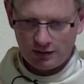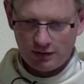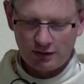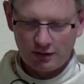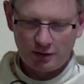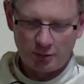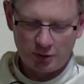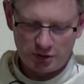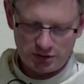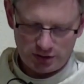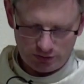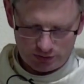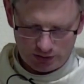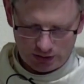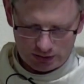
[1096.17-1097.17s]
the mercy of
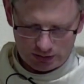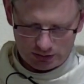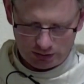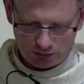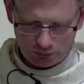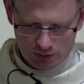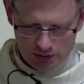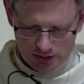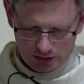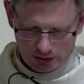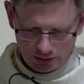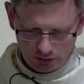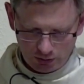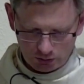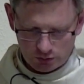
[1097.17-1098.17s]
God, that we and
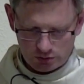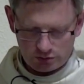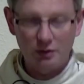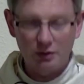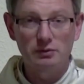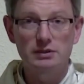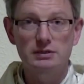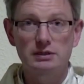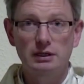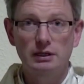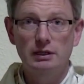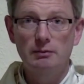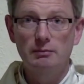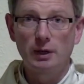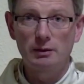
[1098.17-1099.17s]
all those around us
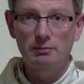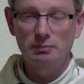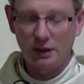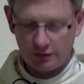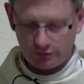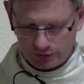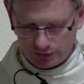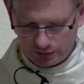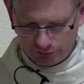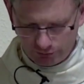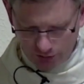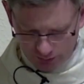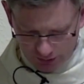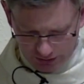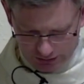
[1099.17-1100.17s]
might benefit from
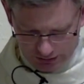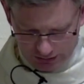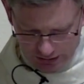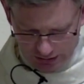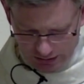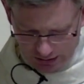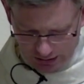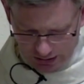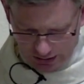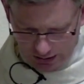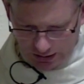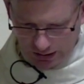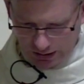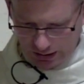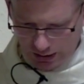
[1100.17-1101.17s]
it.
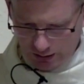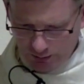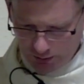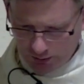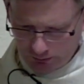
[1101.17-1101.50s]
Amen.